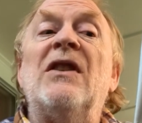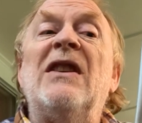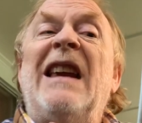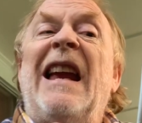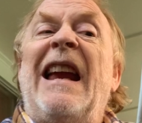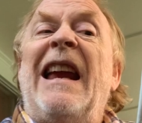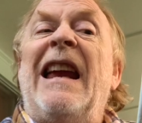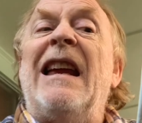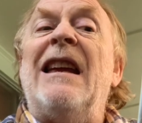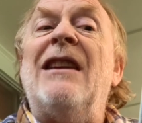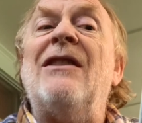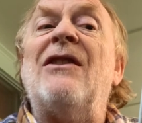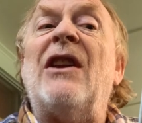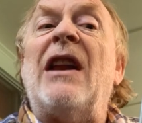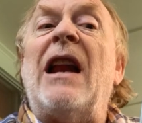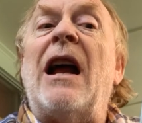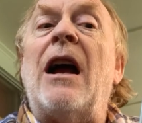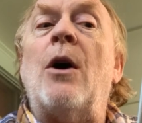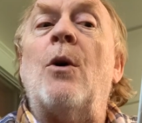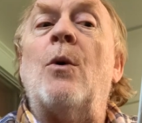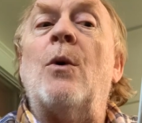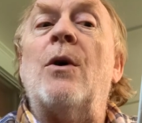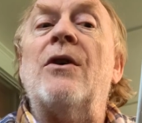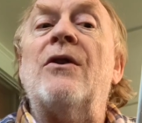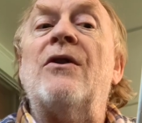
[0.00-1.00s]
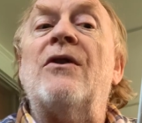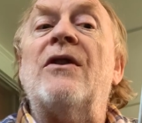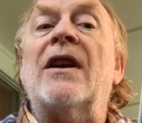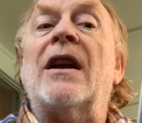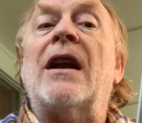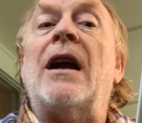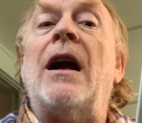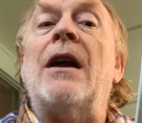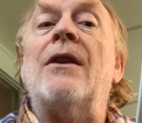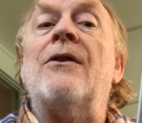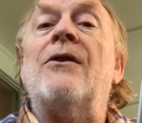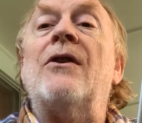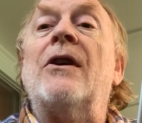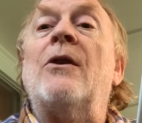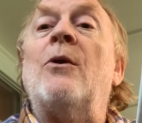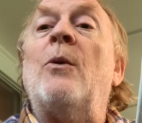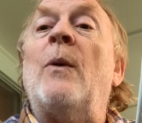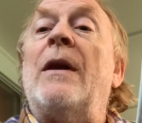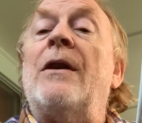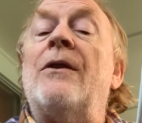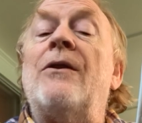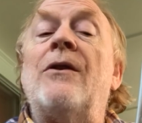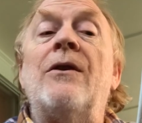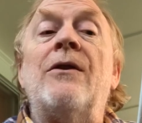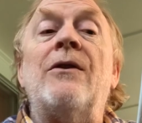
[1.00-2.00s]
days, and hours, the
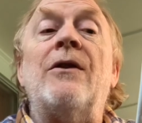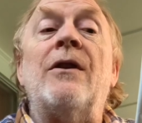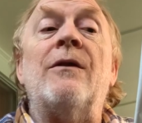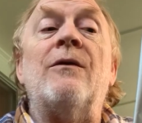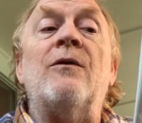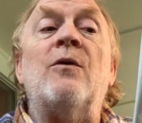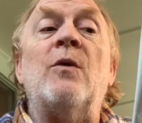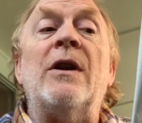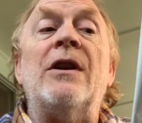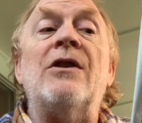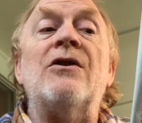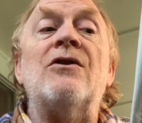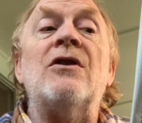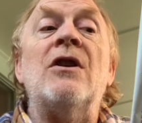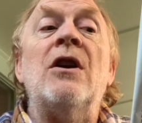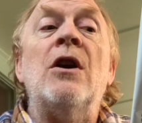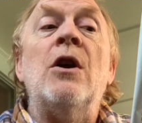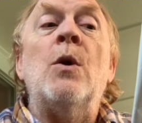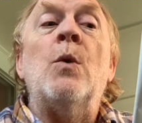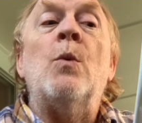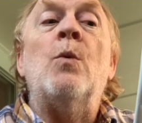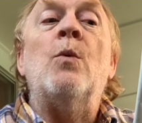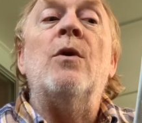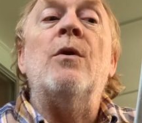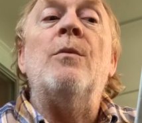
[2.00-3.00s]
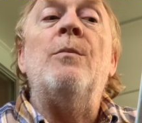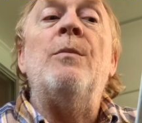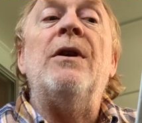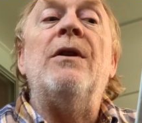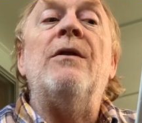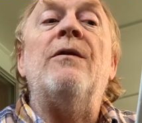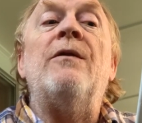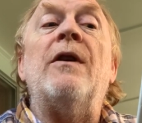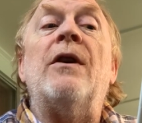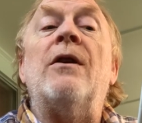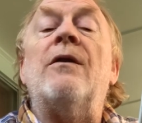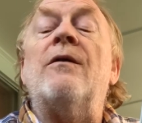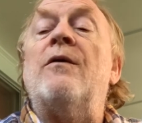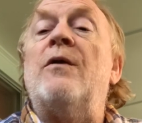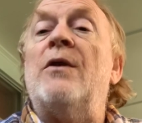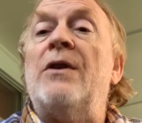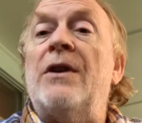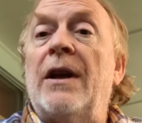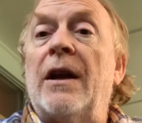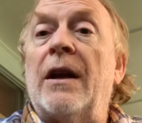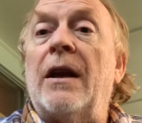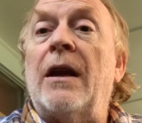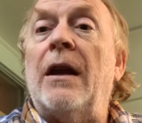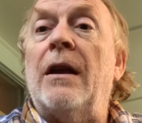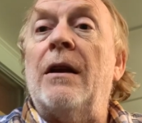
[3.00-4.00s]
consequences of which will be felt for
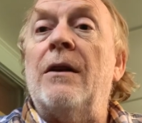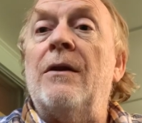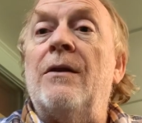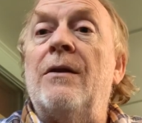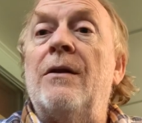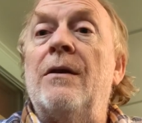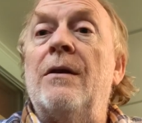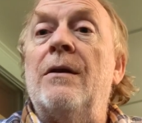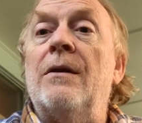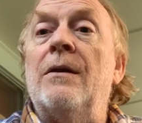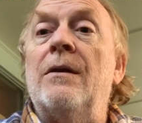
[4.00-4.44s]
decades.